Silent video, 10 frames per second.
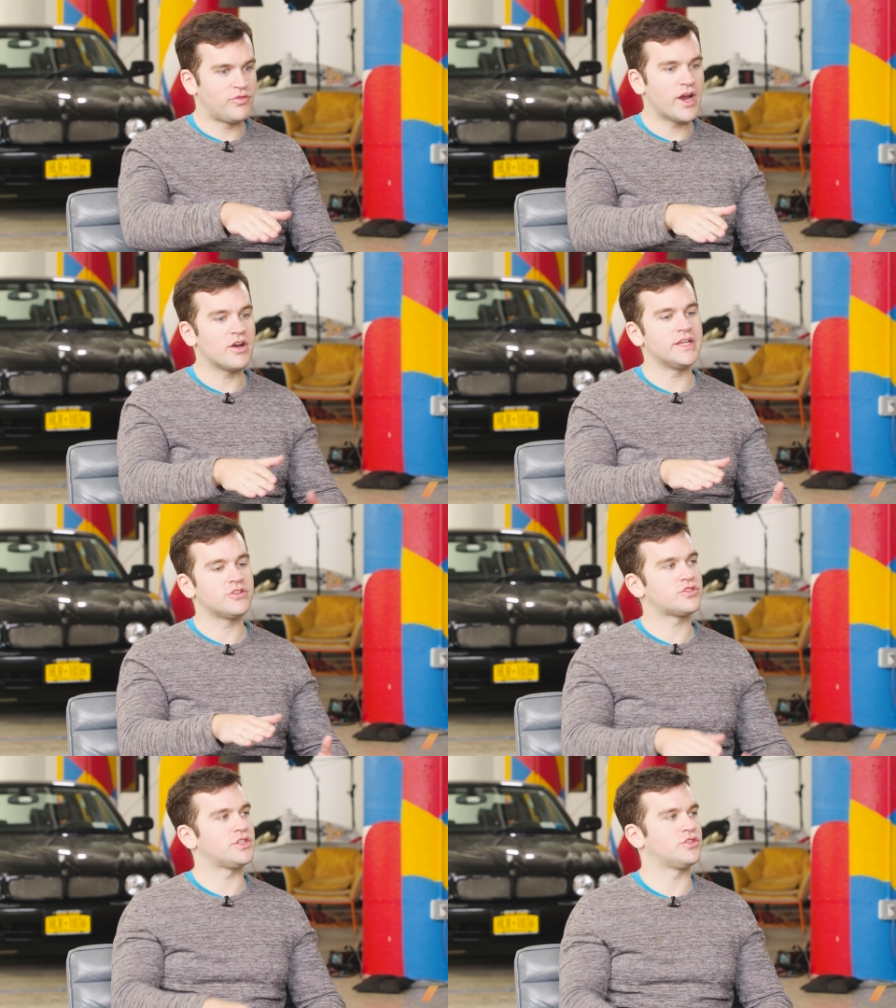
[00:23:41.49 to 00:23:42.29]
very
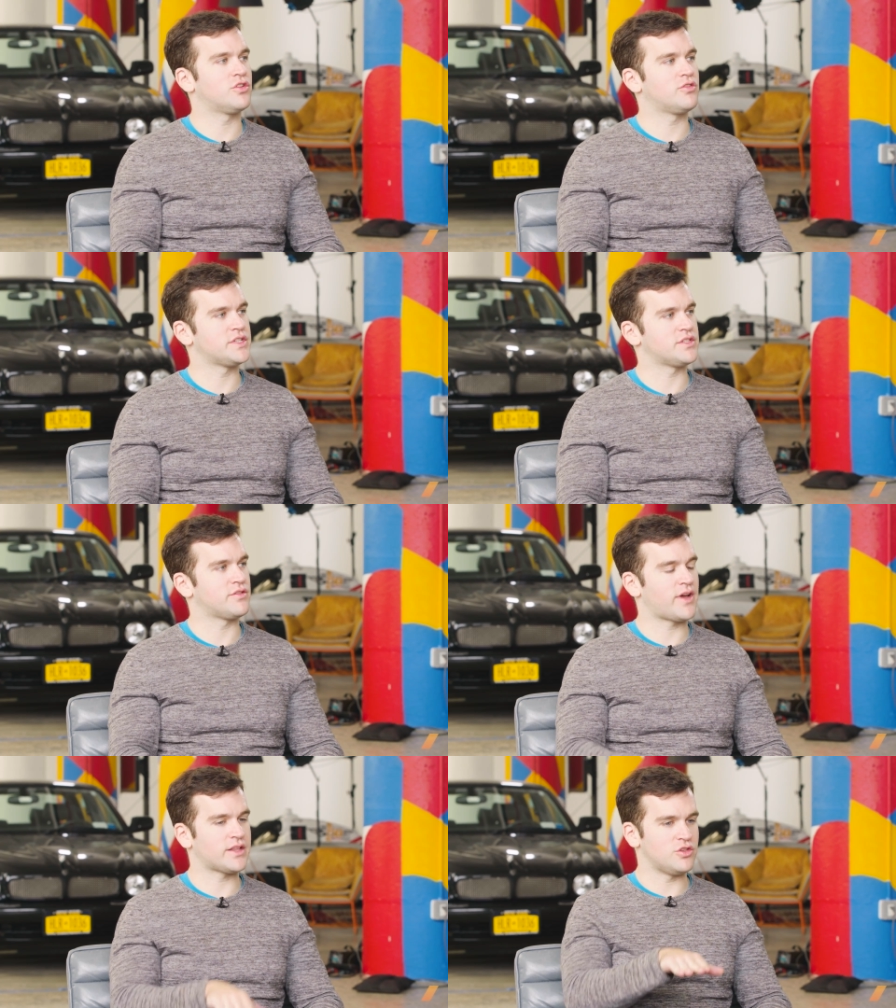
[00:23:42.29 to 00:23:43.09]
interesting in drone racing the
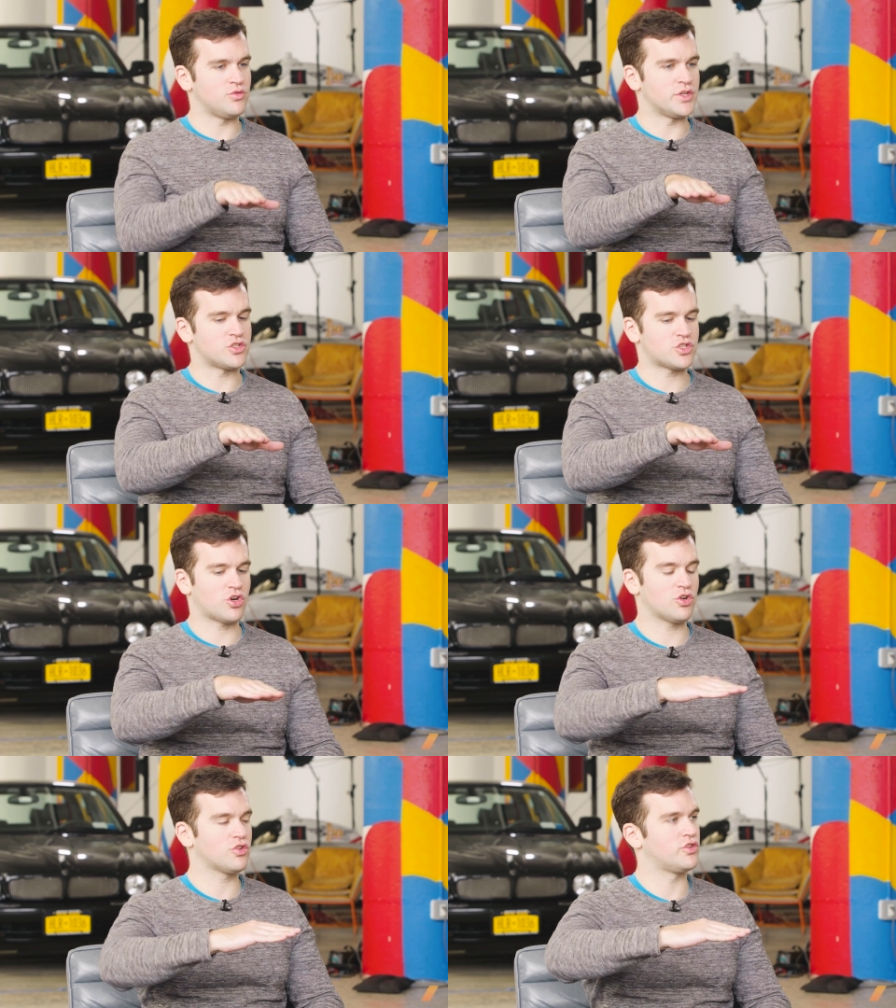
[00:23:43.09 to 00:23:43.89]
fact that you can
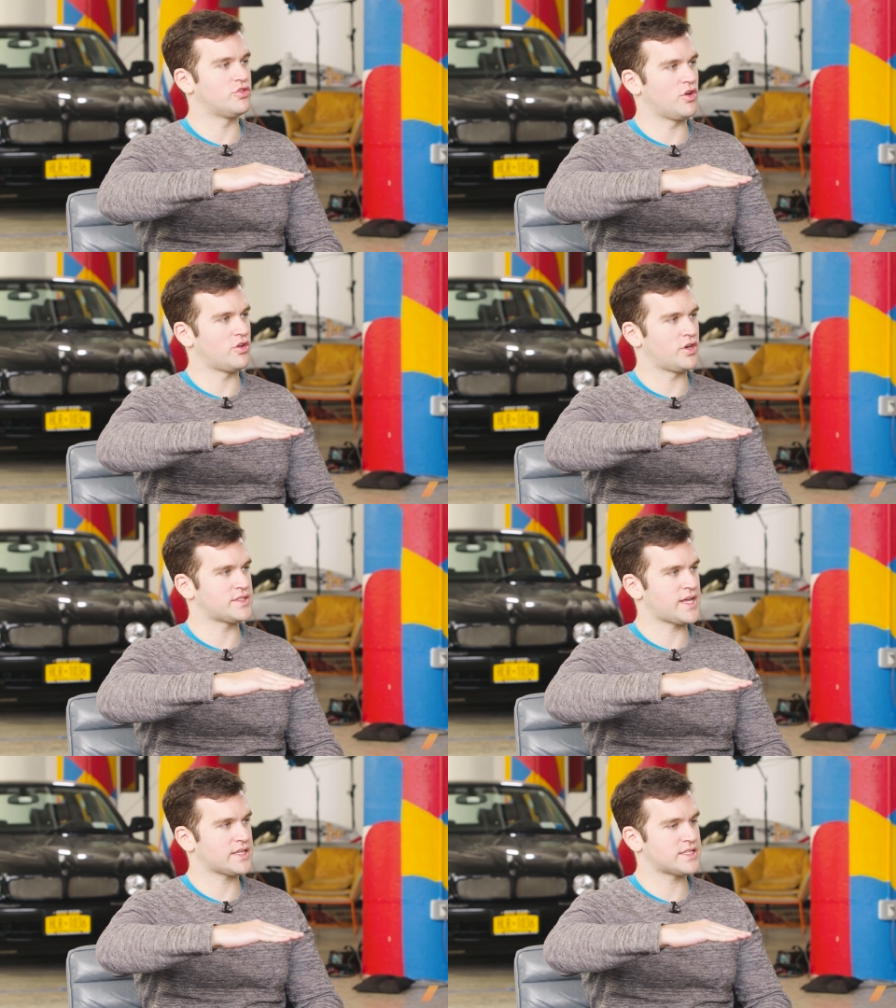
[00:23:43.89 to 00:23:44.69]
turn the drone on
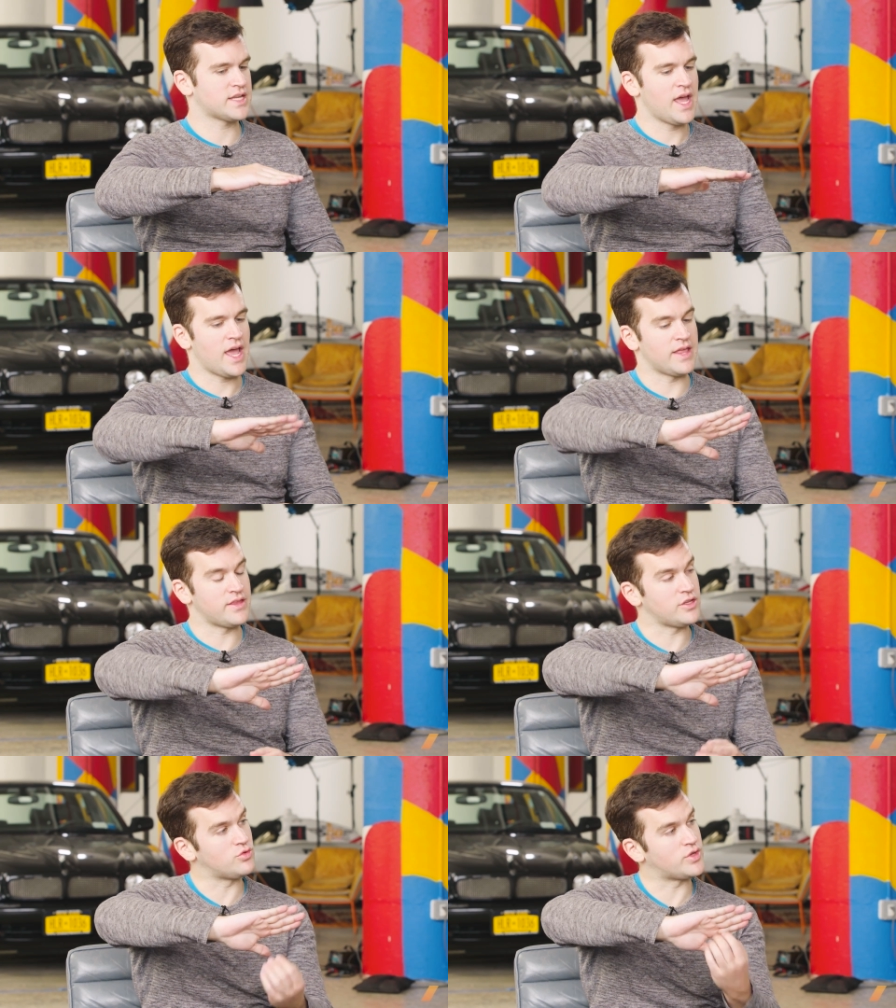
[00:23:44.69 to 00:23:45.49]
its axis, and
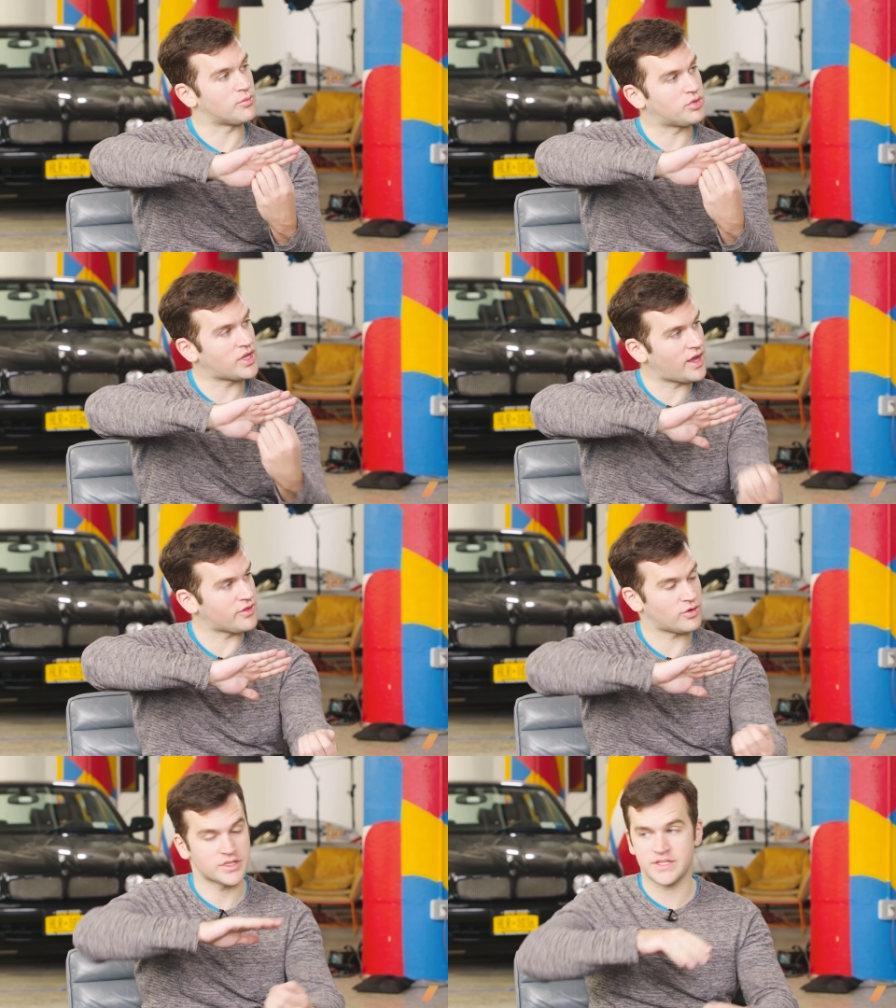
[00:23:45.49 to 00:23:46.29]
then you can apply
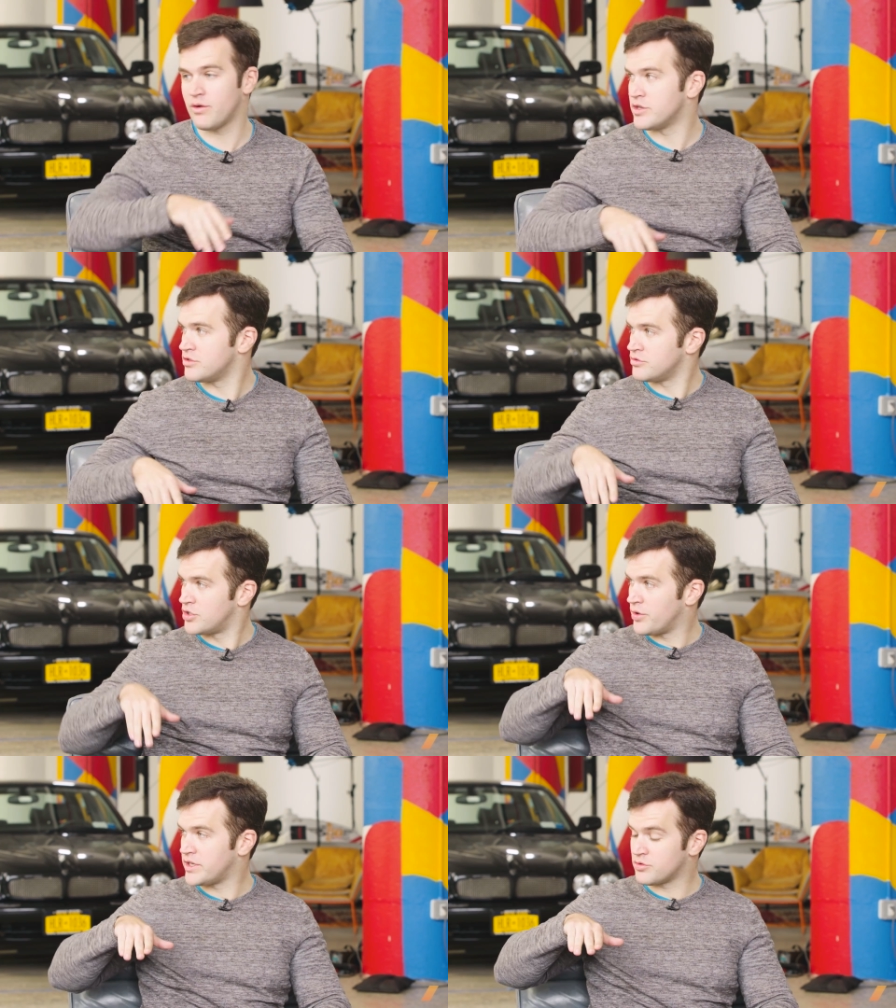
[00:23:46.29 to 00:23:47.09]
thrust that way. So
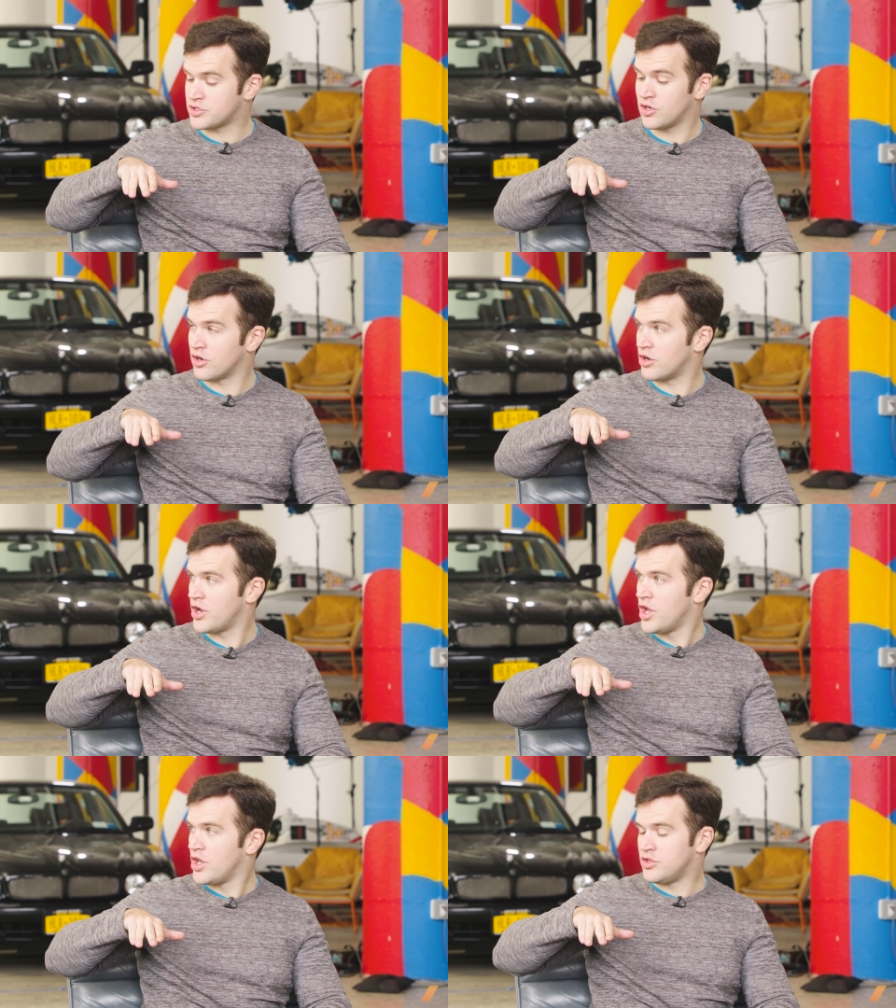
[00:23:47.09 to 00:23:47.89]
going into a turn,
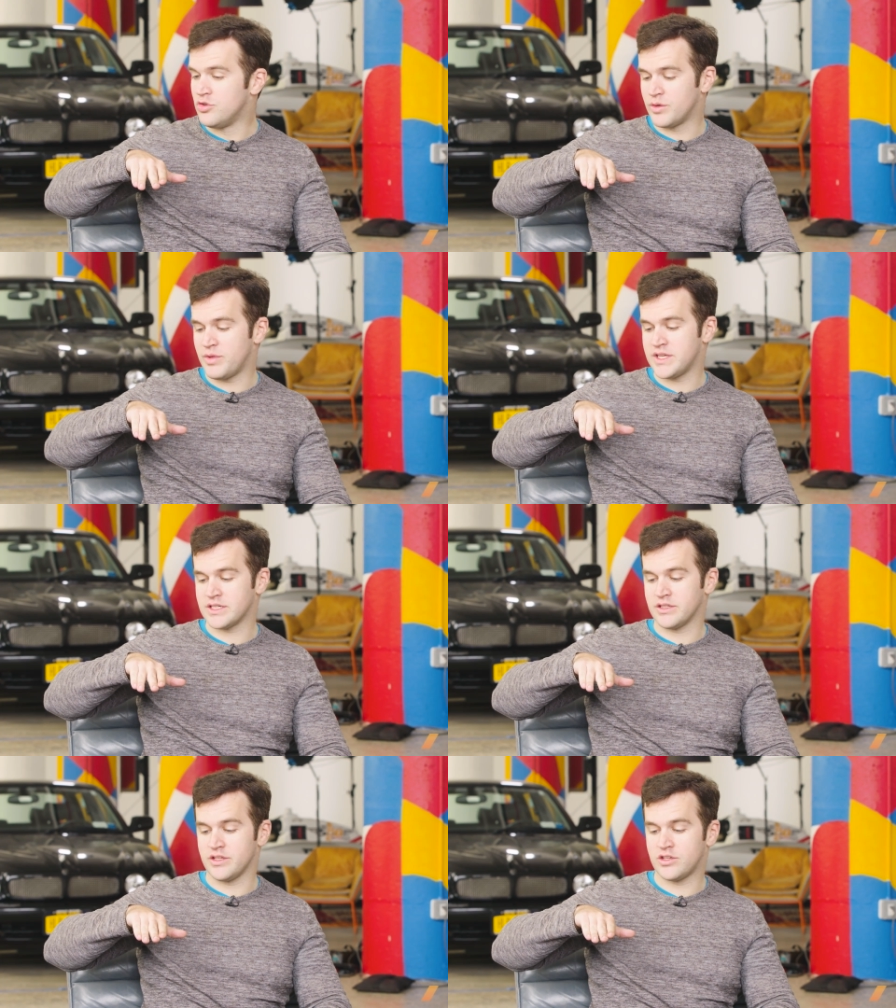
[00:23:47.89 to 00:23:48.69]
you can basically